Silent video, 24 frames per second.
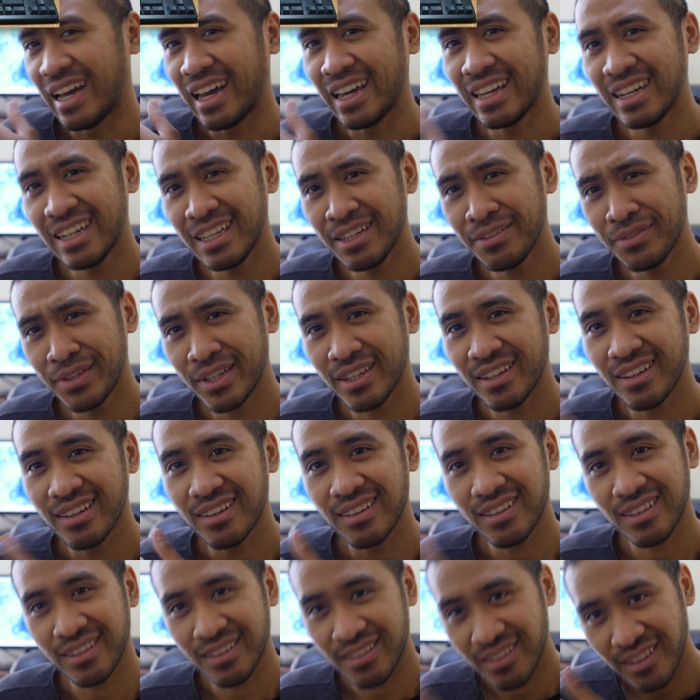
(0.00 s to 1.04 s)
I leave
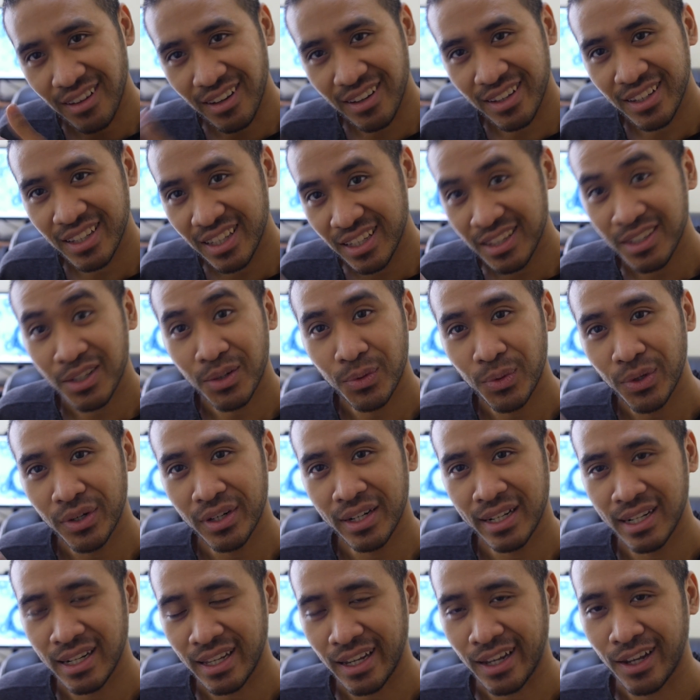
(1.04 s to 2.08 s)
it in the
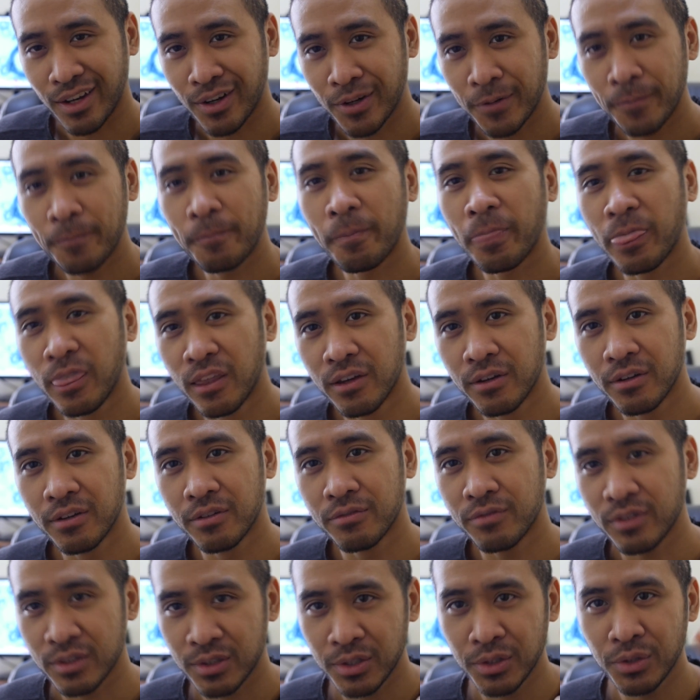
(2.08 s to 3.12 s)
QWERTY layout
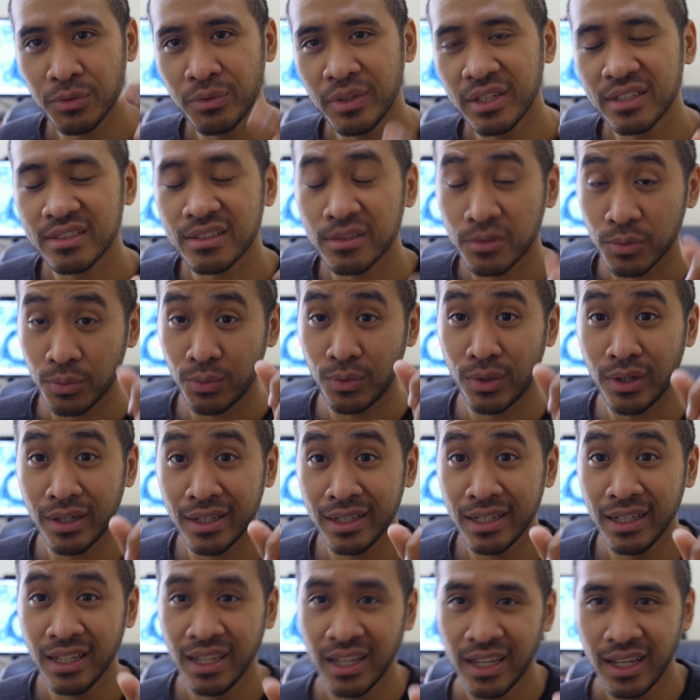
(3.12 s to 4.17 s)
for two reasons.
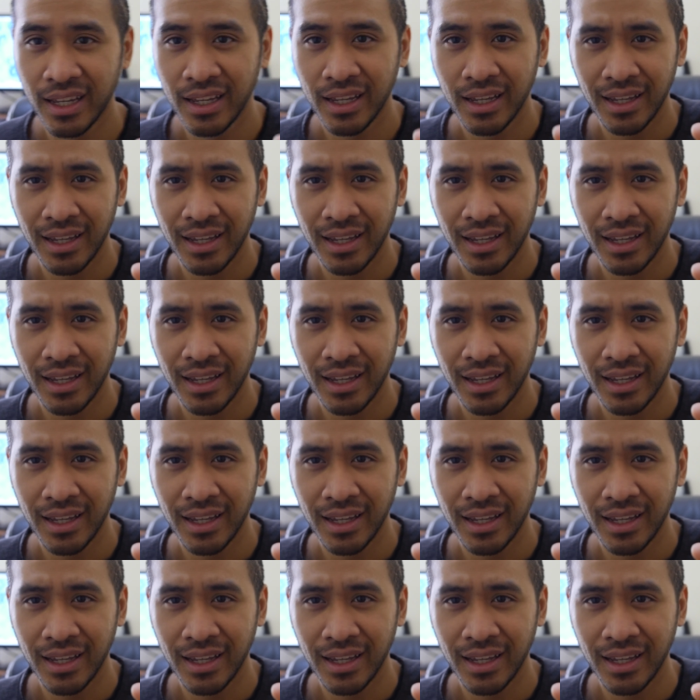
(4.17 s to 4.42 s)
One,